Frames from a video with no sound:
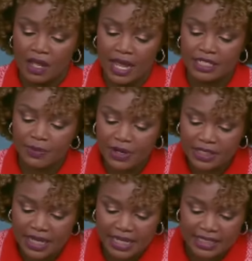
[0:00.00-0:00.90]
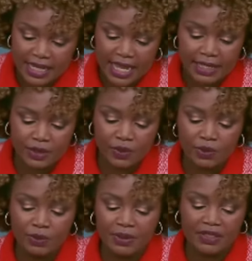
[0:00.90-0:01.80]
As the president has said, we
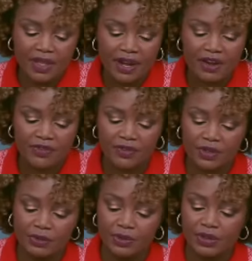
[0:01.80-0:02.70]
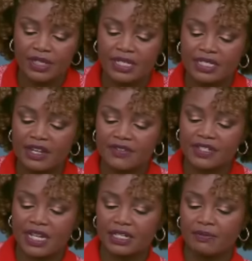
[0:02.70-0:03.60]
will be there for the communities
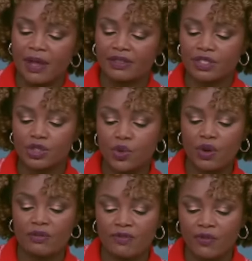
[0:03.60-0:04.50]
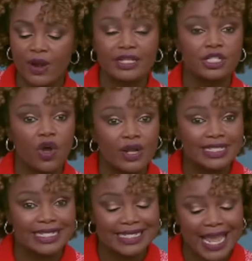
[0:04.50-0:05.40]
devastated by the storm for as long
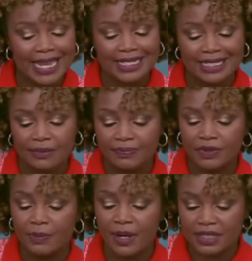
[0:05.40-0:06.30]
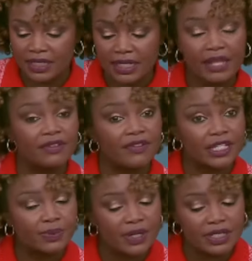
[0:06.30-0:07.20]
as it takes. The president and the
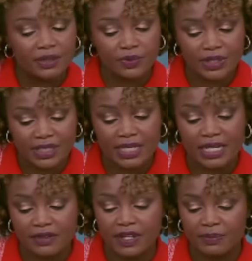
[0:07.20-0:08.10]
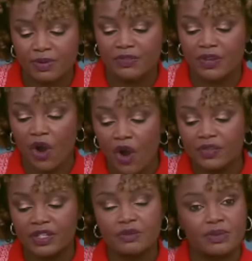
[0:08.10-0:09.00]
vice president received a briefing
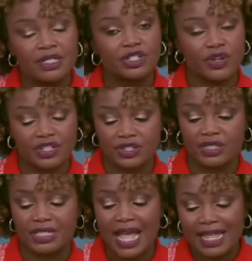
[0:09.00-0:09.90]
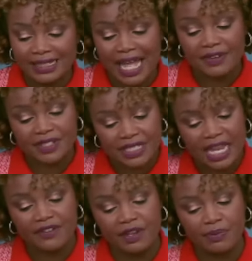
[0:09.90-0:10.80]
on the administration's life
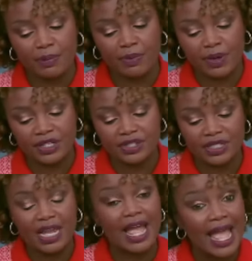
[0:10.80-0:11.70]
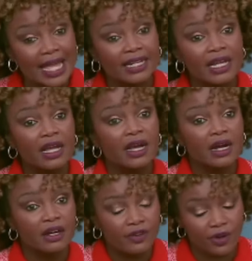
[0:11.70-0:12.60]
saving preparations ahead of